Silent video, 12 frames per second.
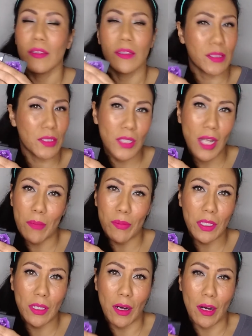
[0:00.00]
This is not
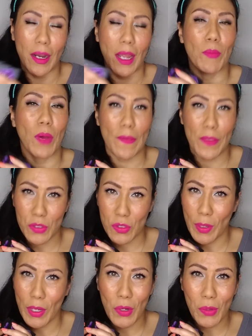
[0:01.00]
PR. I bought this
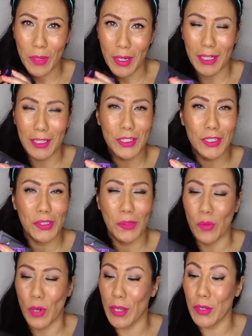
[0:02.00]
with my own money. She's a
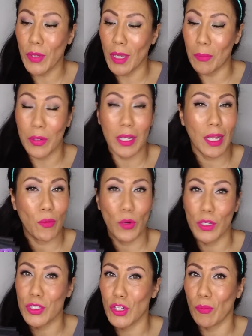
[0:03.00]
brand new company and I
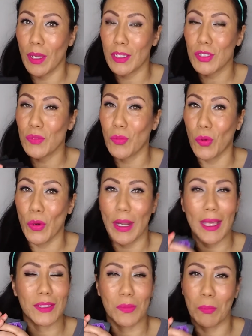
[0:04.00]
want to show my
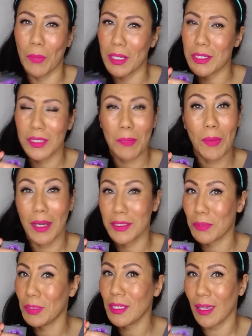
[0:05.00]
support as much as I
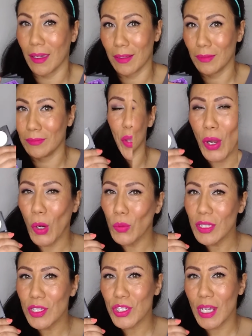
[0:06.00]
possibly can. The
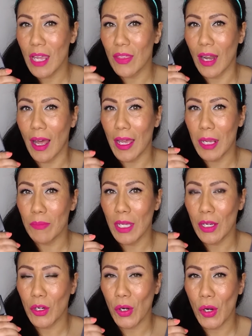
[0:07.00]
only shade that I am
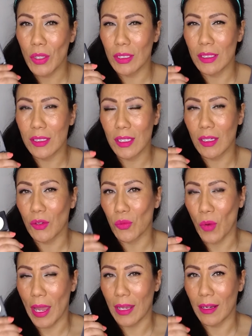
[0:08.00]
not currently
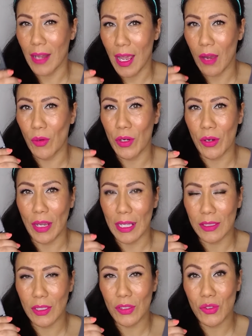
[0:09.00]
seeing right now in her
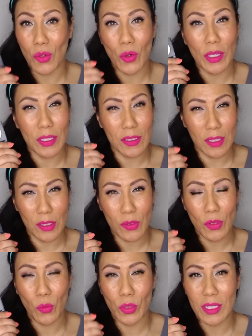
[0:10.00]
Etsy store is
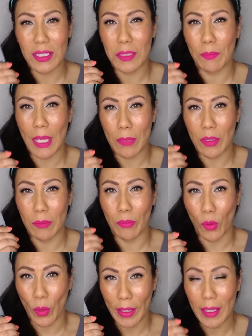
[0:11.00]
this one, which is Baby
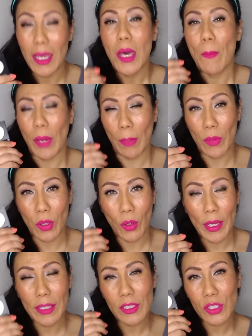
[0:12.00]
Boy. But I'm going to
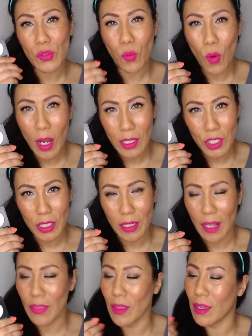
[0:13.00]
go ahead and swatch
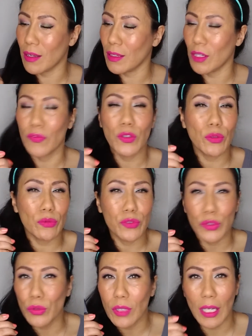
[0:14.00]
it, and then if you
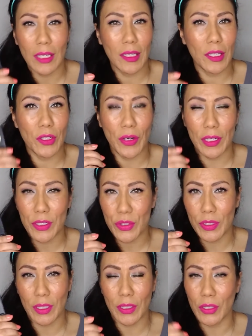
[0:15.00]
do like it and you're
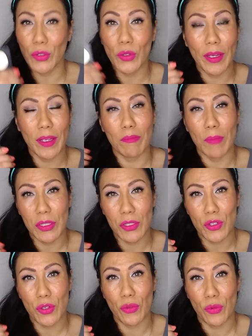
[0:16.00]
interested in it, you can go ahead and
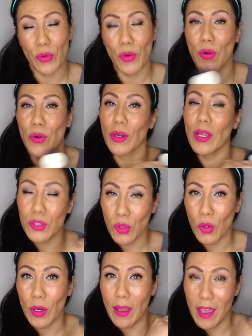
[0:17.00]
message her through her
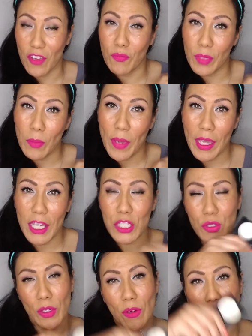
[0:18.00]
store FB
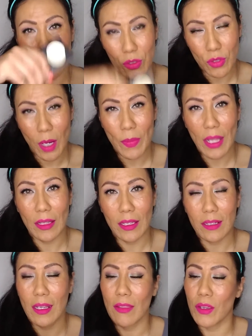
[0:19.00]
page. I'll also drop that
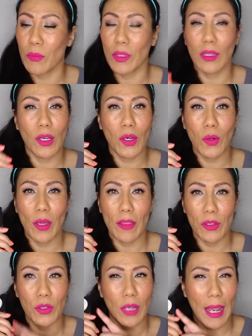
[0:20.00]
link down there below, and
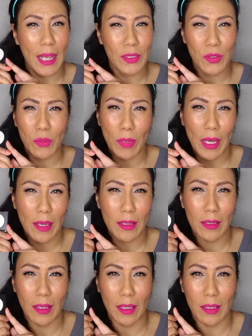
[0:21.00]
then you can ask her about
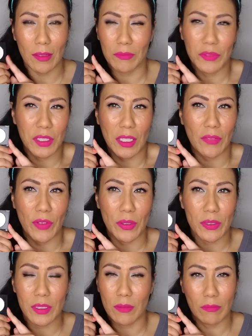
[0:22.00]
it and see if
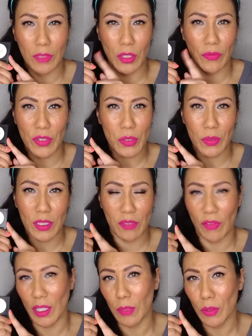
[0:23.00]
there's, you know, if this one is
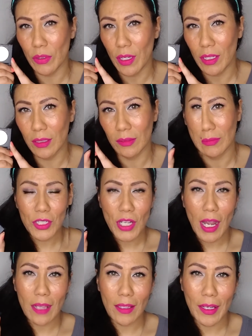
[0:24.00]
available or not. Each
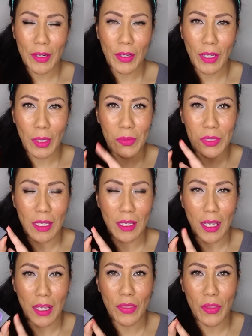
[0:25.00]
highlighter comes
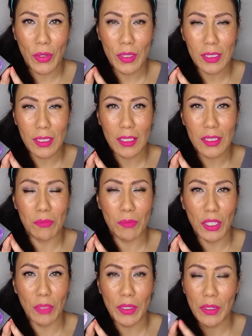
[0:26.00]
in a 36
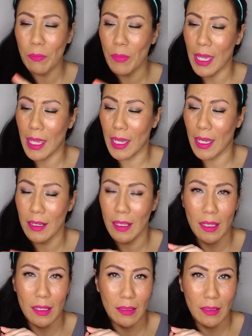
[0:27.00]
millimeter pan,
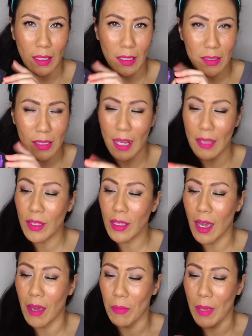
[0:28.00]
and inside the
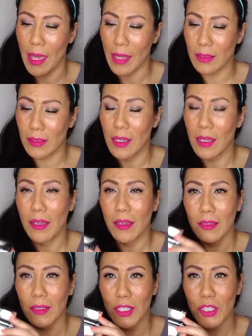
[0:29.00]
compacts,
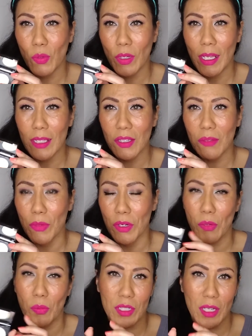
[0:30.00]
each one has a
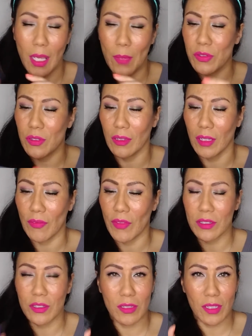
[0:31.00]
mirror, which I absolutely
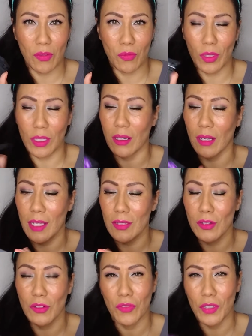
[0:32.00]
That's just a really
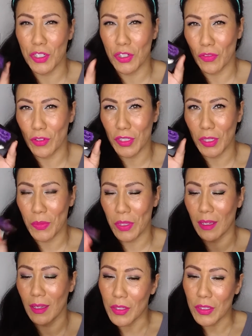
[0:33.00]
nice little feature for
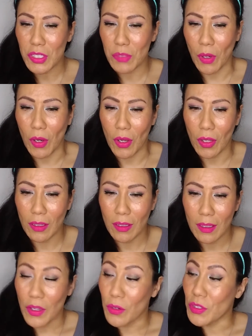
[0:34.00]
something this
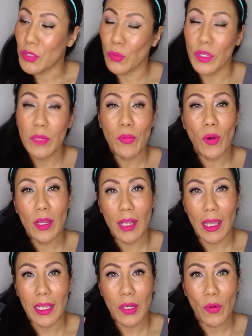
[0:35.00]
small. There is
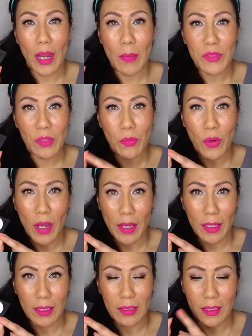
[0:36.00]
3.8 grams of
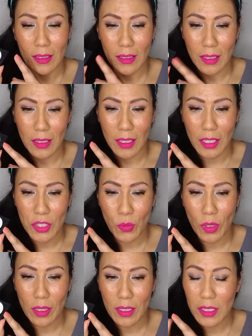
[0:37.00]
product in each
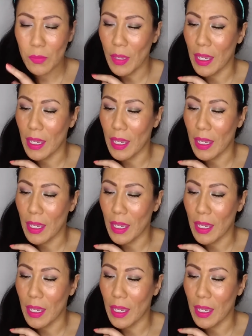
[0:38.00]
one of these